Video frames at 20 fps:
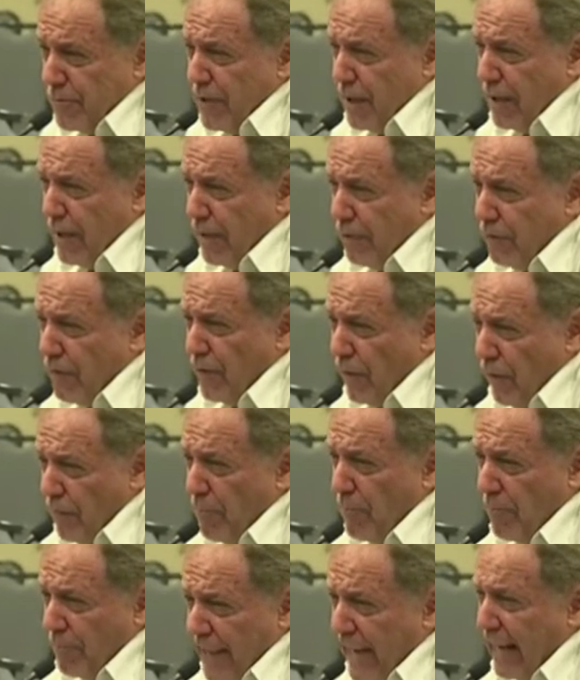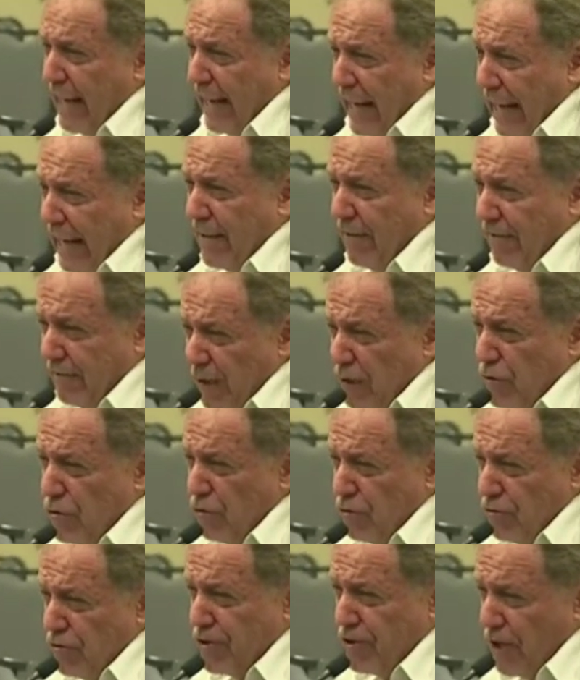really from the lack of a
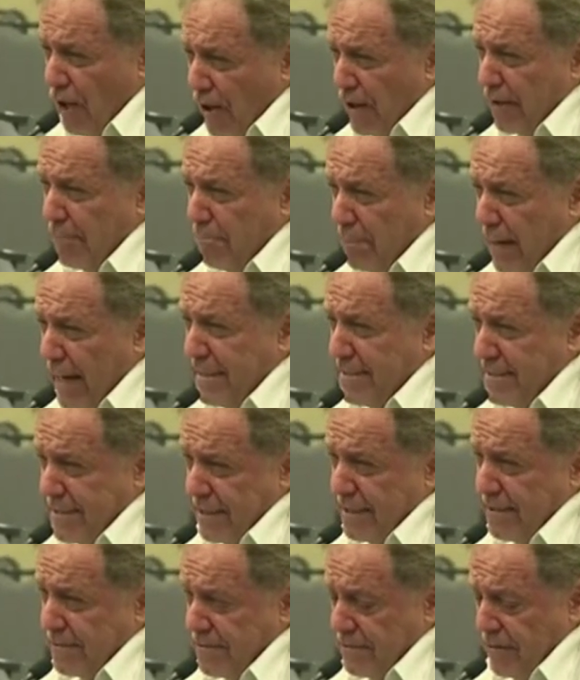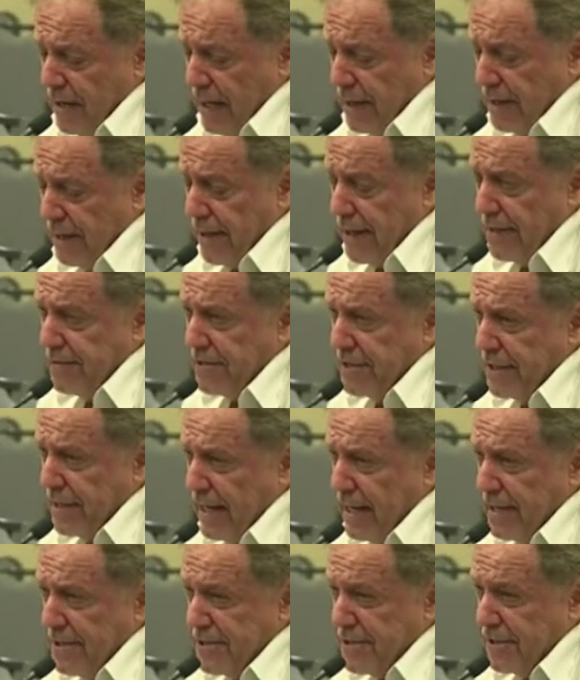good, solid, basic Australian
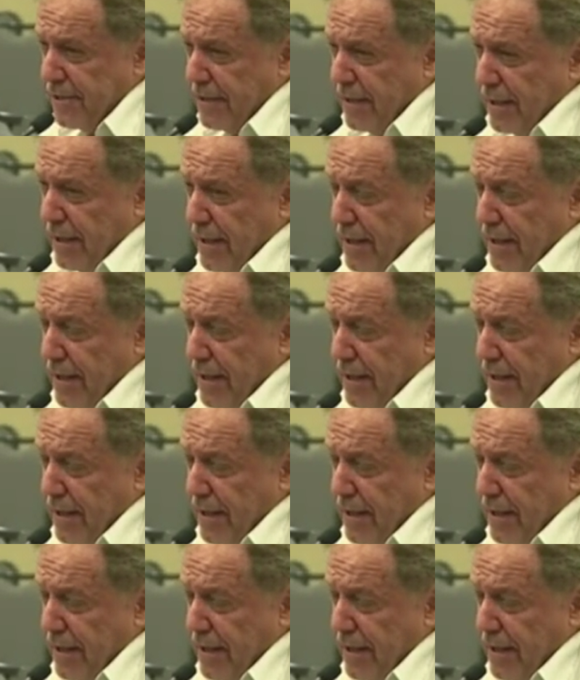education,